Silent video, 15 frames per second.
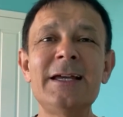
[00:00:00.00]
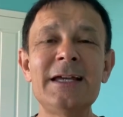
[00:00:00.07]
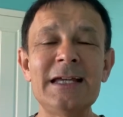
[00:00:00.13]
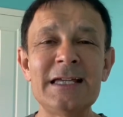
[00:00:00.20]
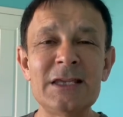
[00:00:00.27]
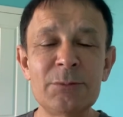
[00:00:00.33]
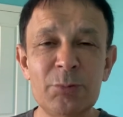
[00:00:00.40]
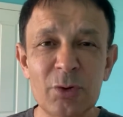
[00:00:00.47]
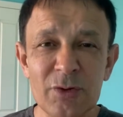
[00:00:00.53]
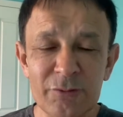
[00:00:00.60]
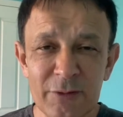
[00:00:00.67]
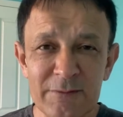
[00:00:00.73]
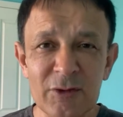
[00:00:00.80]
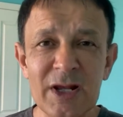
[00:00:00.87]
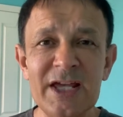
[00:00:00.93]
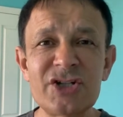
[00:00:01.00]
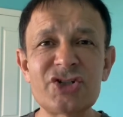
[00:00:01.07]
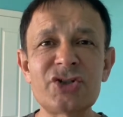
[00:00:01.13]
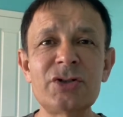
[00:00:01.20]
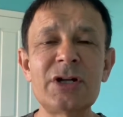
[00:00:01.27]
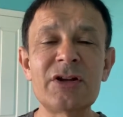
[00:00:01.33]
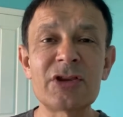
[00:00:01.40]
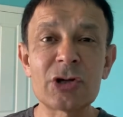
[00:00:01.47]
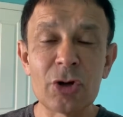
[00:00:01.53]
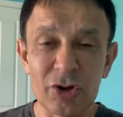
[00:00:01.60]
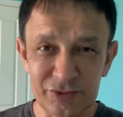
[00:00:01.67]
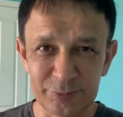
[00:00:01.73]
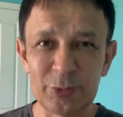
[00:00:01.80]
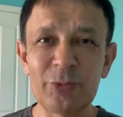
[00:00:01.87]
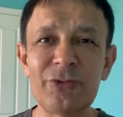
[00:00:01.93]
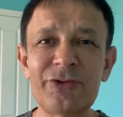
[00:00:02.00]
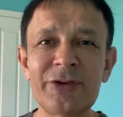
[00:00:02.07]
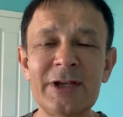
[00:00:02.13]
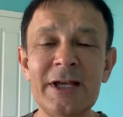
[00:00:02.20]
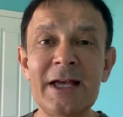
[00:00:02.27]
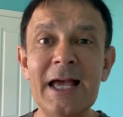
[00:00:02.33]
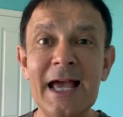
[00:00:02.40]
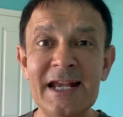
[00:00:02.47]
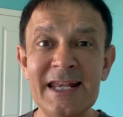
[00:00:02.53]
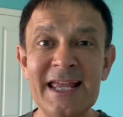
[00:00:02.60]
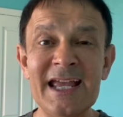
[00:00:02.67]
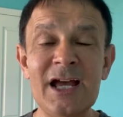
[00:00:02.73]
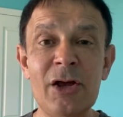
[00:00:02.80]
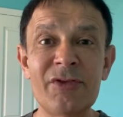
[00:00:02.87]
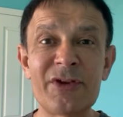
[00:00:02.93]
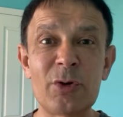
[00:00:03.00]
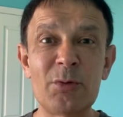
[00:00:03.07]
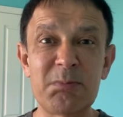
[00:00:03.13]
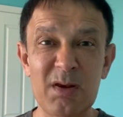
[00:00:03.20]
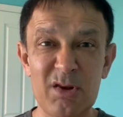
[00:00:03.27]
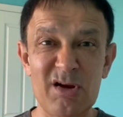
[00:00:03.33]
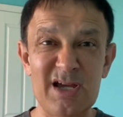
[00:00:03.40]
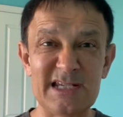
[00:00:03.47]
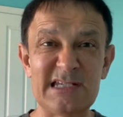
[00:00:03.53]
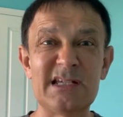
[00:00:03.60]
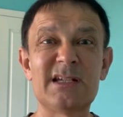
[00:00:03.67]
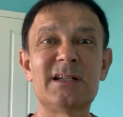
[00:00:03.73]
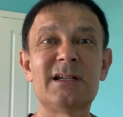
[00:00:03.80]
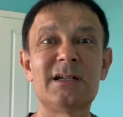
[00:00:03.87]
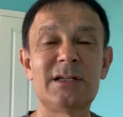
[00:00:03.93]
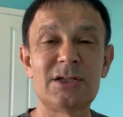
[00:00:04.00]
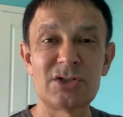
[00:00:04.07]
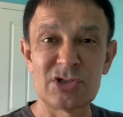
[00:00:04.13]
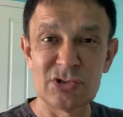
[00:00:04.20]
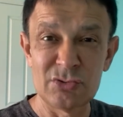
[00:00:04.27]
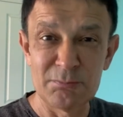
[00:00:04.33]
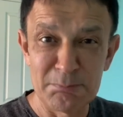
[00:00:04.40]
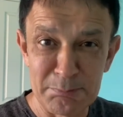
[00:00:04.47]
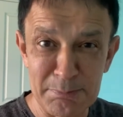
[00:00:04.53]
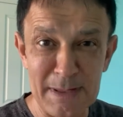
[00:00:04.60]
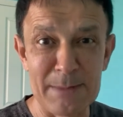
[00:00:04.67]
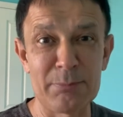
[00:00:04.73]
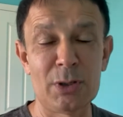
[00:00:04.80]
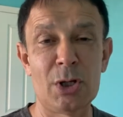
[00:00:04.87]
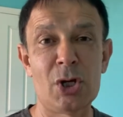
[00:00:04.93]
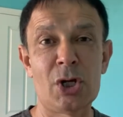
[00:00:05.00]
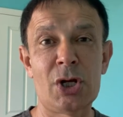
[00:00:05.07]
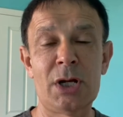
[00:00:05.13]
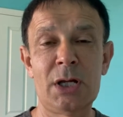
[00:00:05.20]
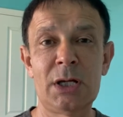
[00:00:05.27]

in the book of Revelation and the Gospels and how they're applied to Babylon.